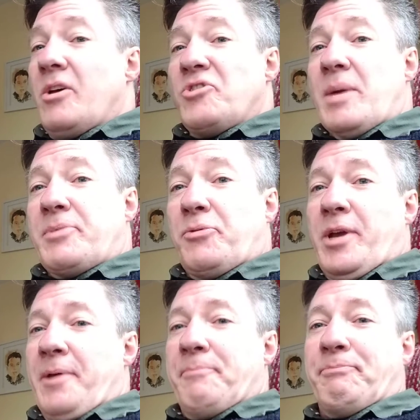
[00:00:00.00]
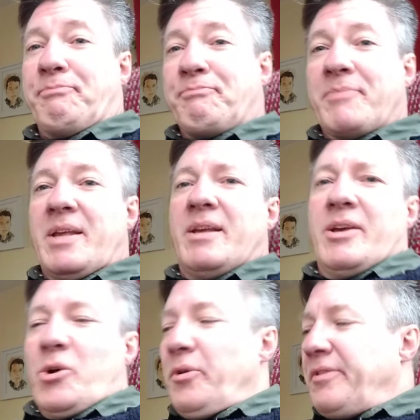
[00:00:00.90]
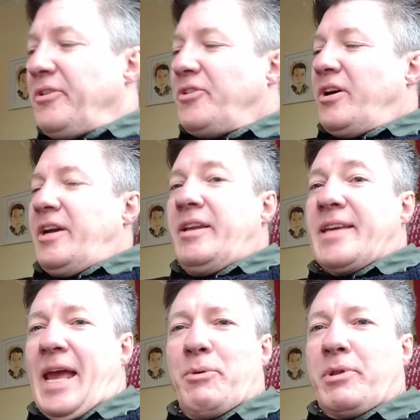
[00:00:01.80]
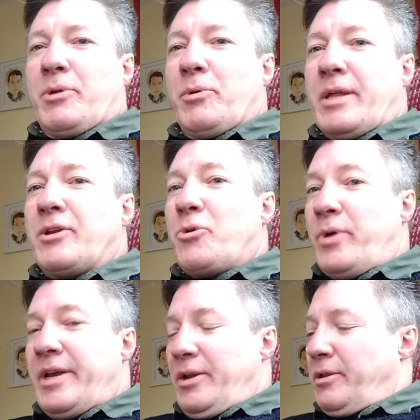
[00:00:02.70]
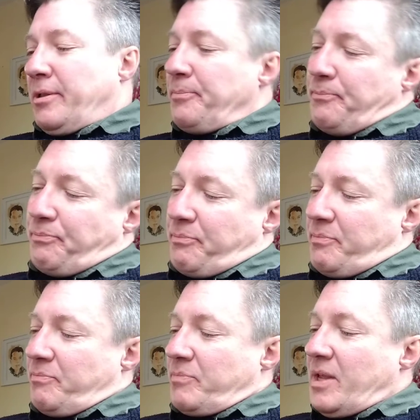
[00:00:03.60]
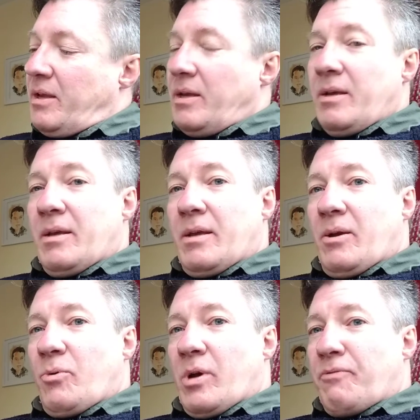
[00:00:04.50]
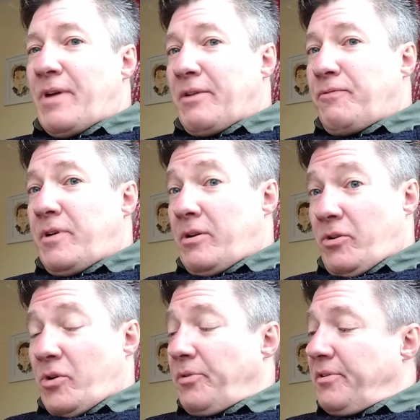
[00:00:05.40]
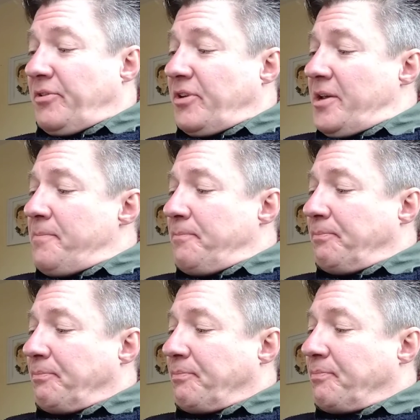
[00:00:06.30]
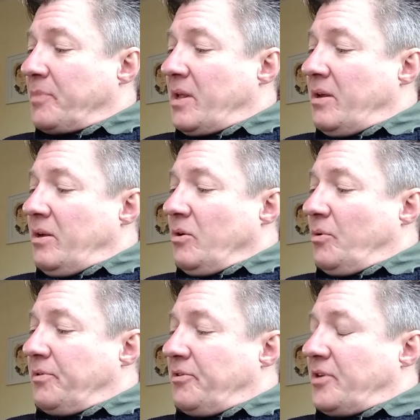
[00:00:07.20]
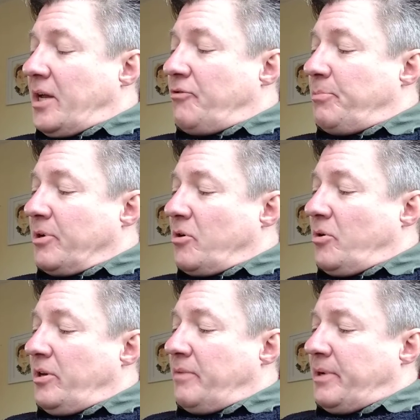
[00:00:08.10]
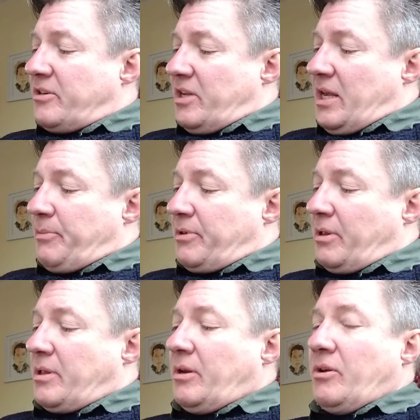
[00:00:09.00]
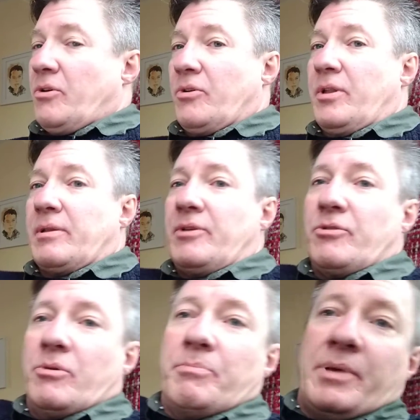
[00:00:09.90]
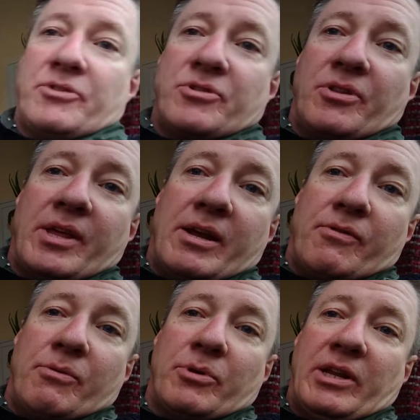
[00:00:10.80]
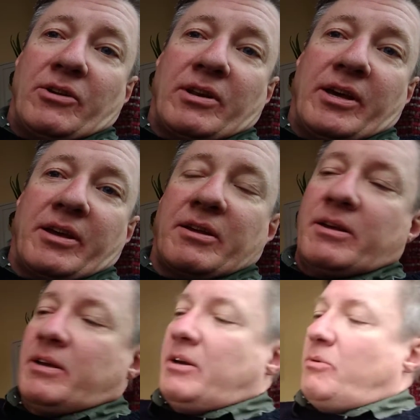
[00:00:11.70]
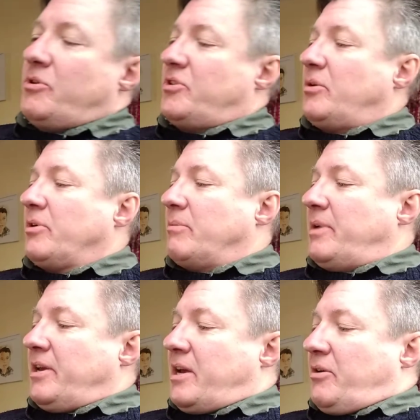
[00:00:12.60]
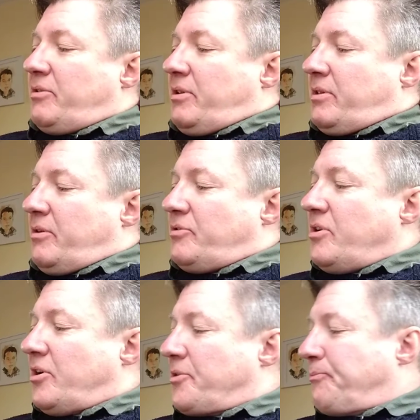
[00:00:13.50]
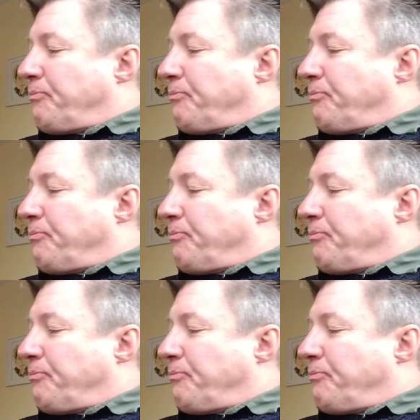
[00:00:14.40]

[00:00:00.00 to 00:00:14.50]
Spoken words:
Chapter 3. Constantine, Councils and Creeds. Quick fact file on Constantine. Constantine, from a coin depicting him as a sun god. There's a little picture there of what he looked like, which no one can make out because it's so dark.